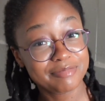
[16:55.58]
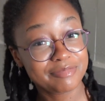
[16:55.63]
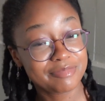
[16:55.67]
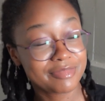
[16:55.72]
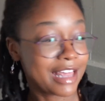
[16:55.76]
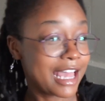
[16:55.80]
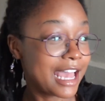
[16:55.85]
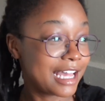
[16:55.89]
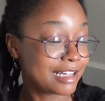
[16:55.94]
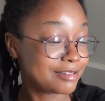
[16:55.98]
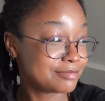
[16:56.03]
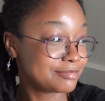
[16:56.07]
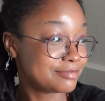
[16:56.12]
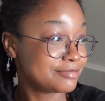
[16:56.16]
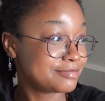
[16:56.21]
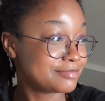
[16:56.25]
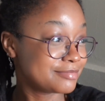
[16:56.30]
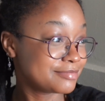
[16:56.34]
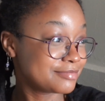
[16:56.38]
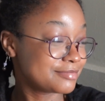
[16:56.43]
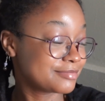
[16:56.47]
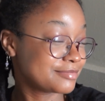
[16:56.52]

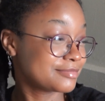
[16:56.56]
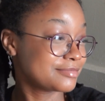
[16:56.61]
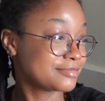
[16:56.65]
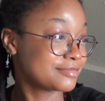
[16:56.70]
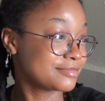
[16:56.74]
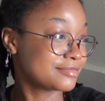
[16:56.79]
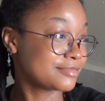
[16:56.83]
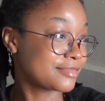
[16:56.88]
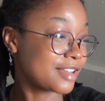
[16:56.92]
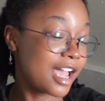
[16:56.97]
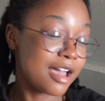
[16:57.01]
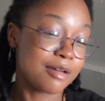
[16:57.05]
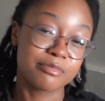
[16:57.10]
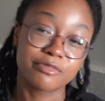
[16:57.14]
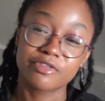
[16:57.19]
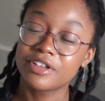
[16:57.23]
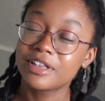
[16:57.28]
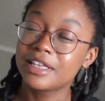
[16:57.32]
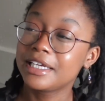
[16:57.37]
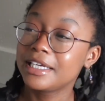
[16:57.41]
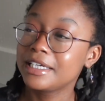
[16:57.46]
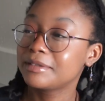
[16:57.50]
that I'm
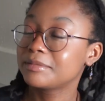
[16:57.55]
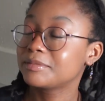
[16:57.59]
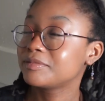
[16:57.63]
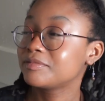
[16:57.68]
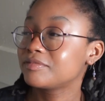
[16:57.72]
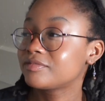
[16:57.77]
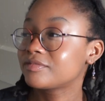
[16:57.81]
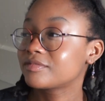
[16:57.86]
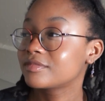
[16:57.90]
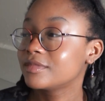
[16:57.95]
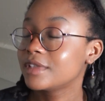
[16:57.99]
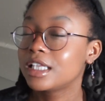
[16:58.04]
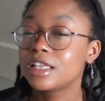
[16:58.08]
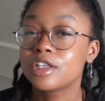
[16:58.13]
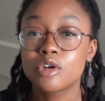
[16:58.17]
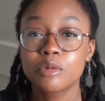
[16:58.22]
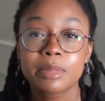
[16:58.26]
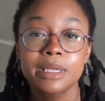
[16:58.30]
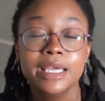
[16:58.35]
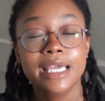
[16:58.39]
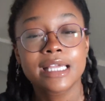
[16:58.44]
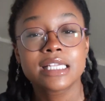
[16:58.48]
feeling a
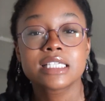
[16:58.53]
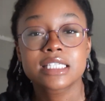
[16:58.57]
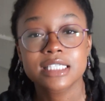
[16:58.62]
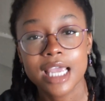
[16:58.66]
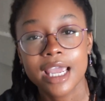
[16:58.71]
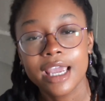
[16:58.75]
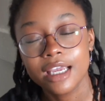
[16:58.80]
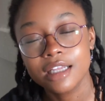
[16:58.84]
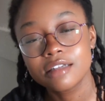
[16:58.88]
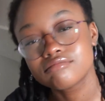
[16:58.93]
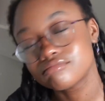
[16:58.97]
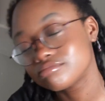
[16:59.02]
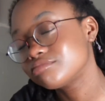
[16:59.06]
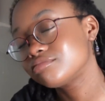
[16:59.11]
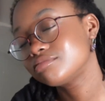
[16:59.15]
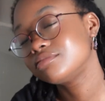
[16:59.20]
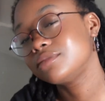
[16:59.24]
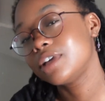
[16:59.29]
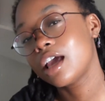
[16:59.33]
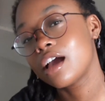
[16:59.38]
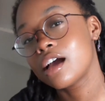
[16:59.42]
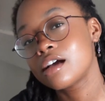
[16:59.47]
little bit insane.
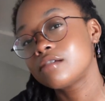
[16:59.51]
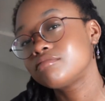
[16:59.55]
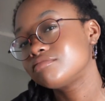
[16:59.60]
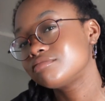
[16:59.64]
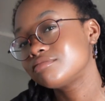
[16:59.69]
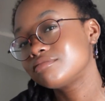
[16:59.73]
Yeah.